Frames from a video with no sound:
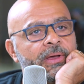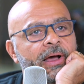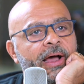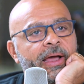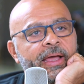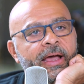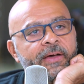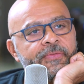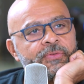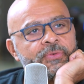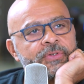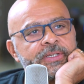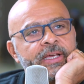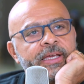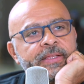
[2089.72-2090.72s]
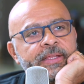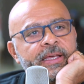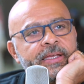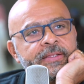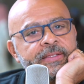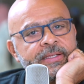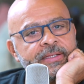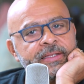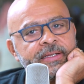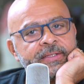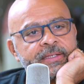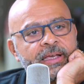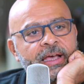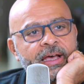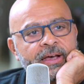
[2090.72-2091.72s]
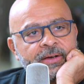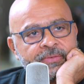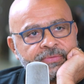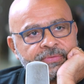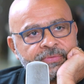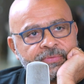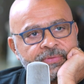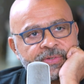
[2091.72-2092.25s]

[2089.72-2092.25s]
I have to say they didn't have